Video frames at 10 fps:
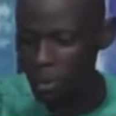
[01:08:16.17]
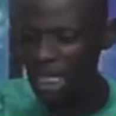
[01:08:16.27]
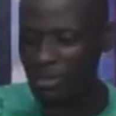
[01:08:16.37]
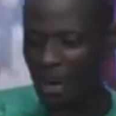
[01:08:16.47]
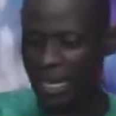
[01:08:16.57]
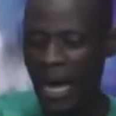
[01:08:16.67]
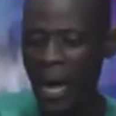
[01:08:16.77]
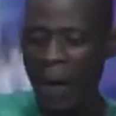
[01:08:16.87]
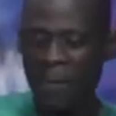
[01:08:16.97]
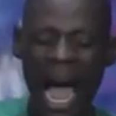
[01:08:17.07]
to his
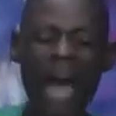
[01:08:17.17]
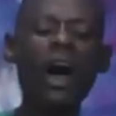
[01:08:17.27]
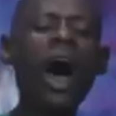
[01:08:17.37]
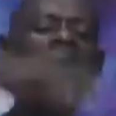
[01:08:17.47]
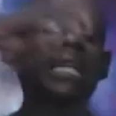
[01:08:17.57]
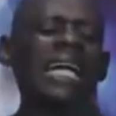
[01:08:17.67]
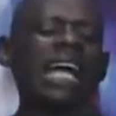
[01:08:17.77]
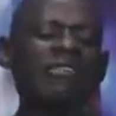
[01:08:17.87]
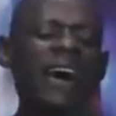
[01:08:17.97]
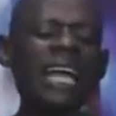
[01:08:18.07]
father. And all that
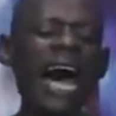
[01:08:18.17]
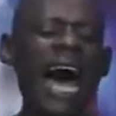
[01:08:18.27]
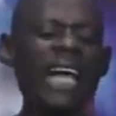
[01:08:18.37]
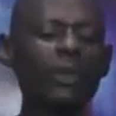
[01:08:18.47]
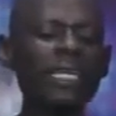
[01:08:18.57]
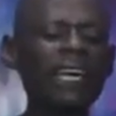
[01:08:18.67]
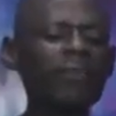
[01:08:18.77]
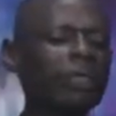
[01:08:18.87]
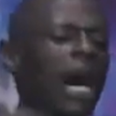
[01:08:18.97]
the father has will give to that